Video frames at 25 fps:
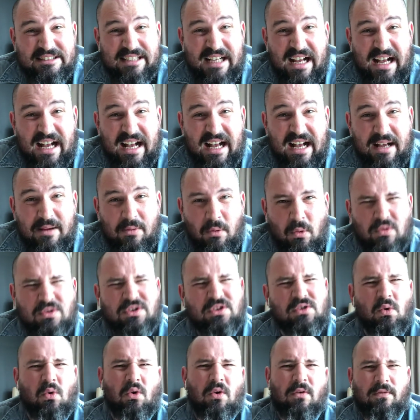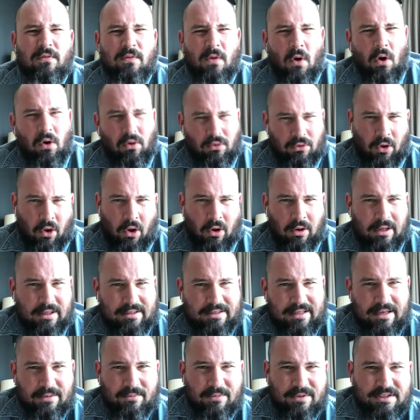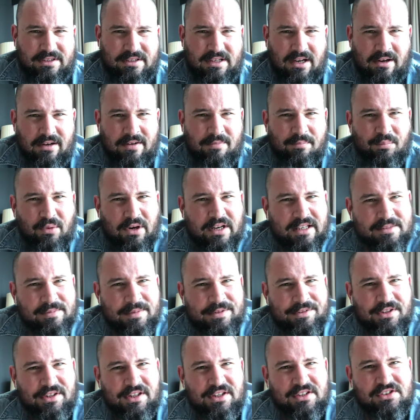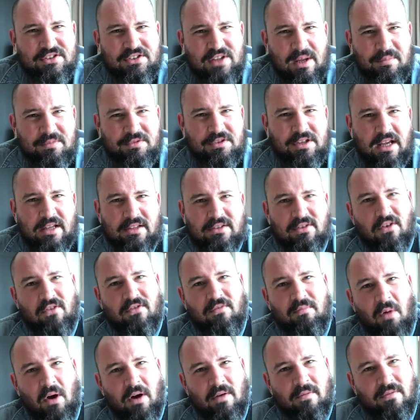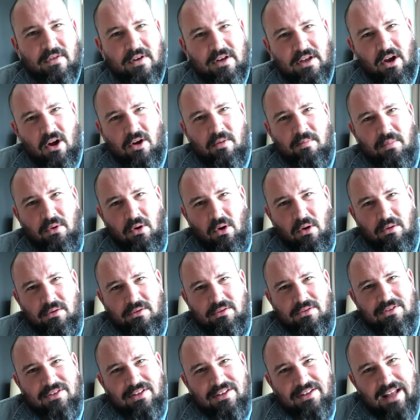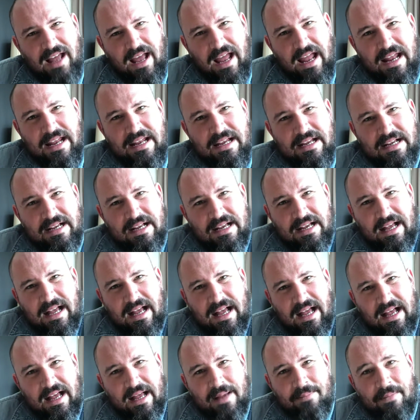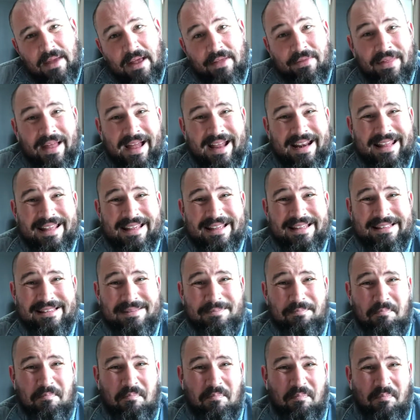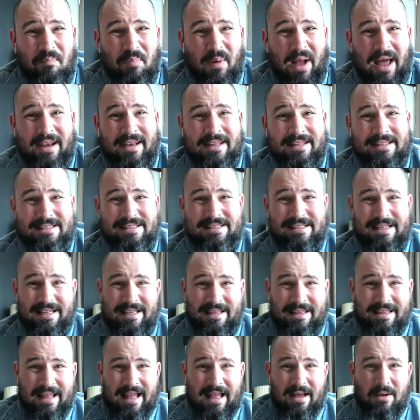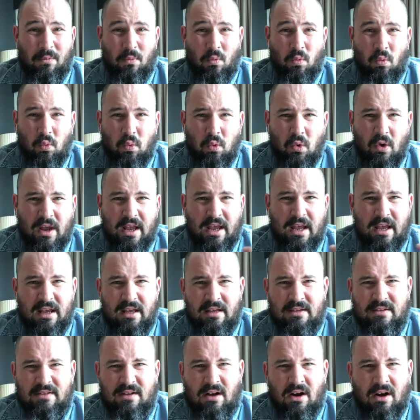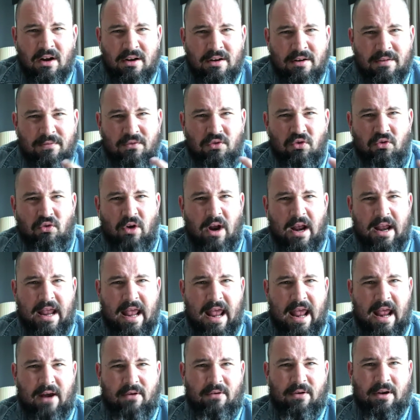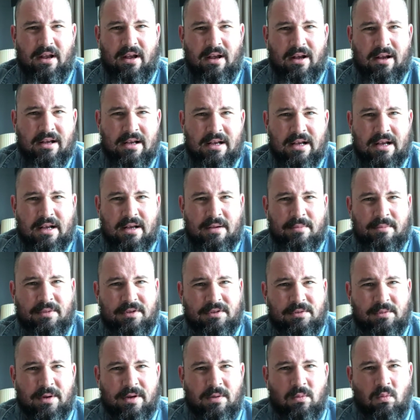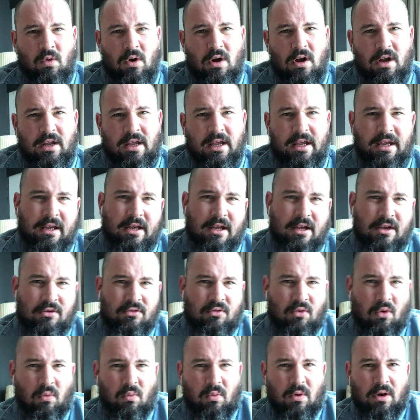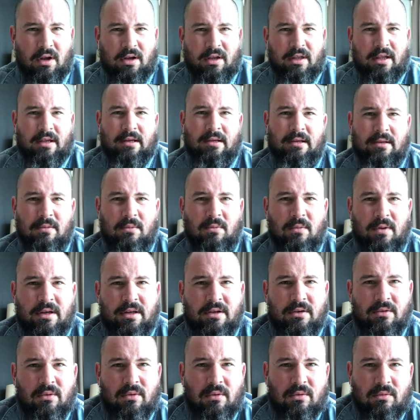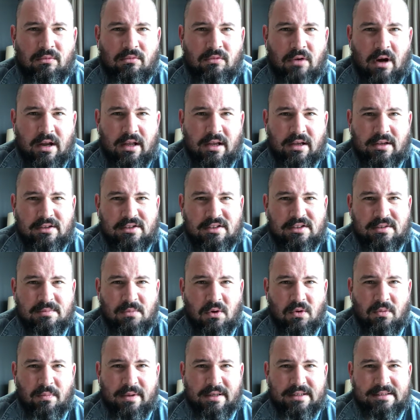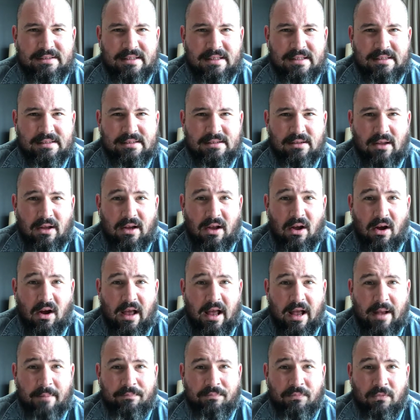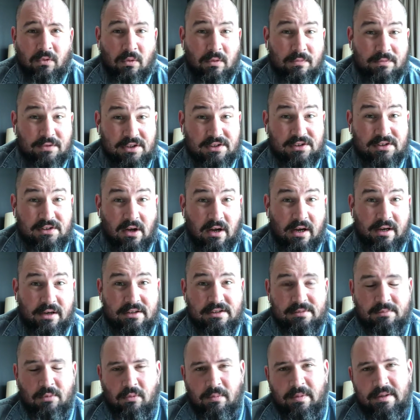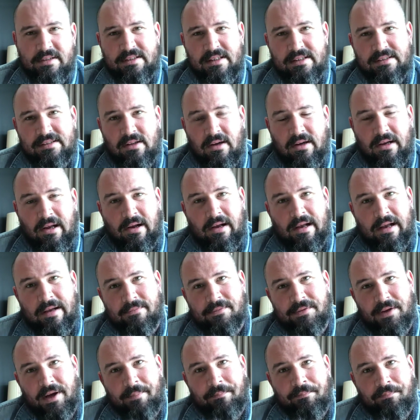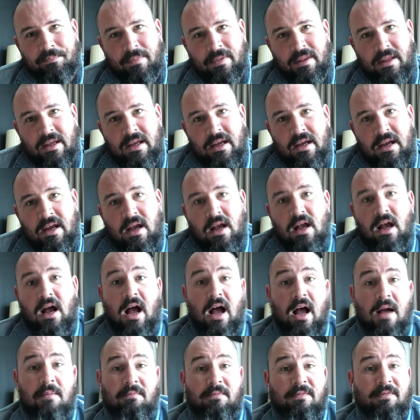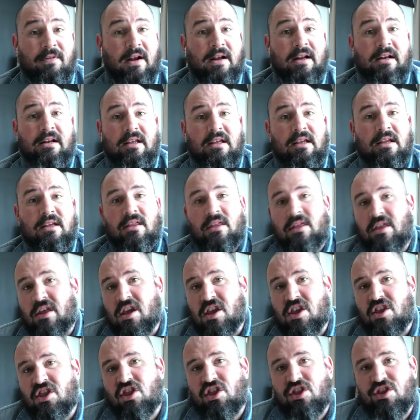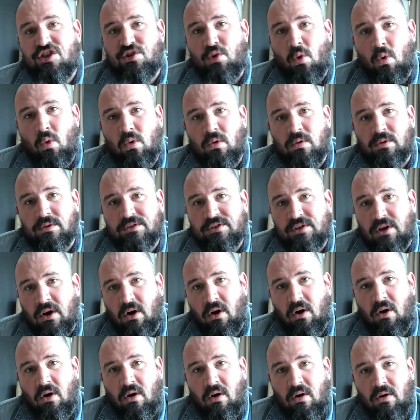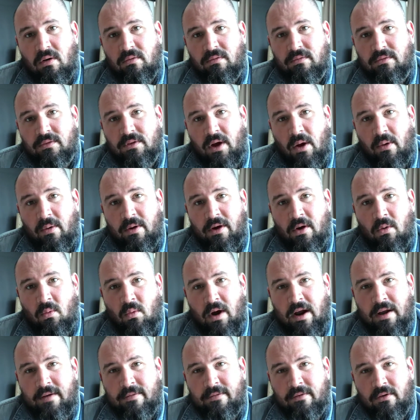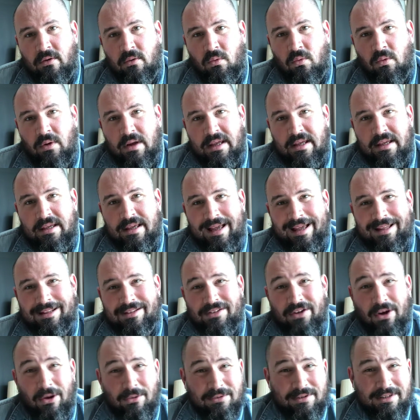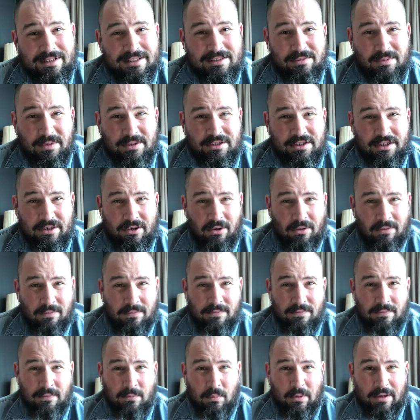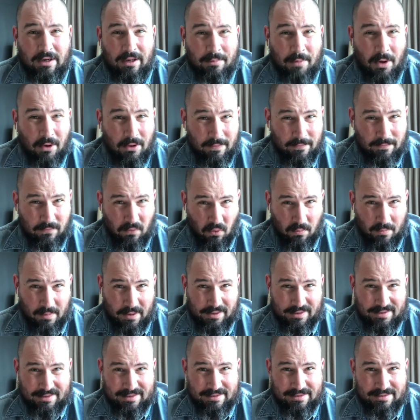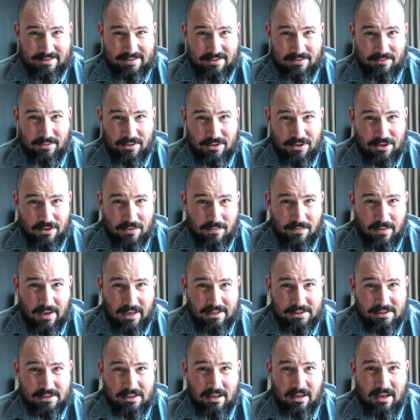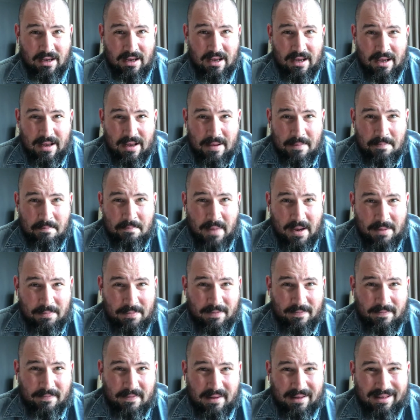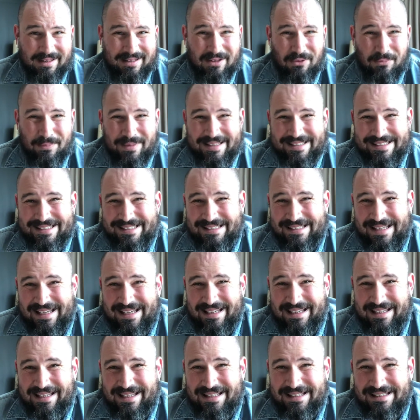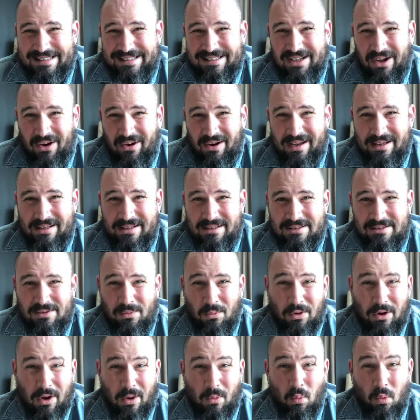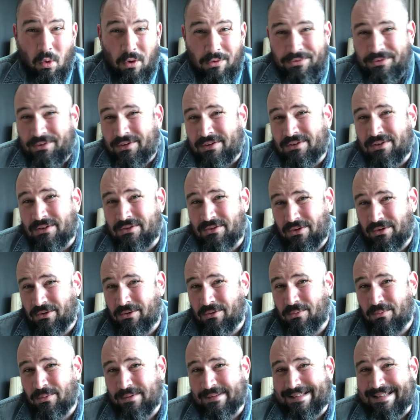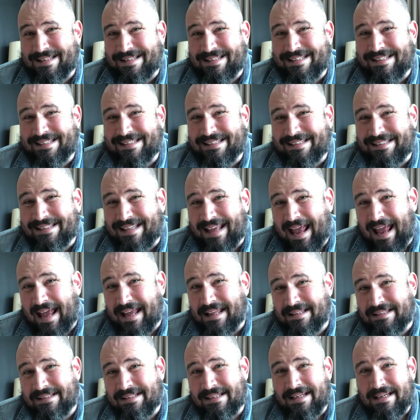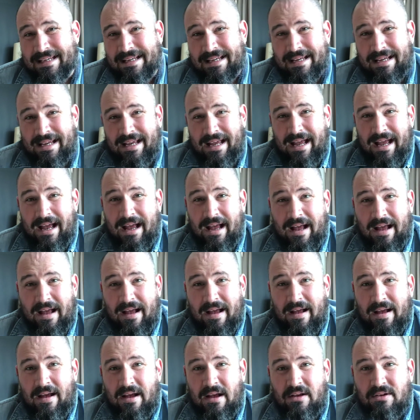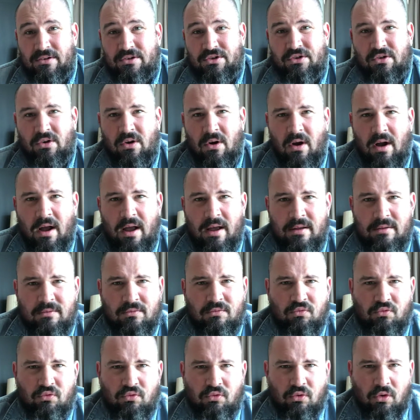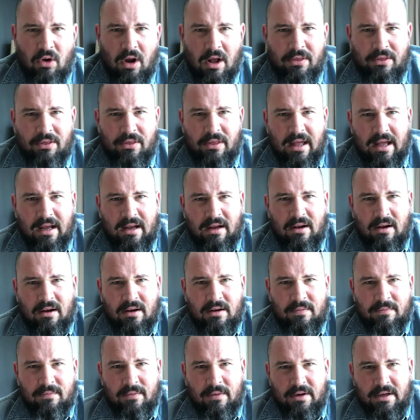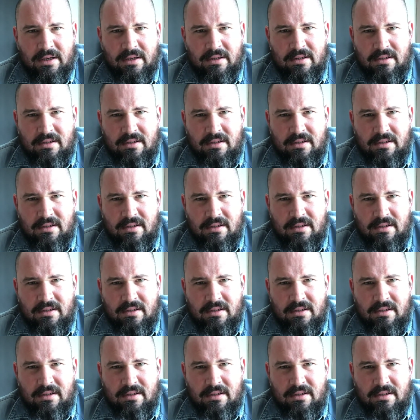or sort of on holiday, which kind of brings me to the subject of my video blog today. And that is balancing that weird kind of grey area between working and not working when you're running a small business like I am, or have just started a small business like I have done. Frankly, the thought of going away for a week and totally switching off when I'm only 4 months into a new venture made me feel a little bit sick inside. So what I wanted to do was instead try and run that kind of very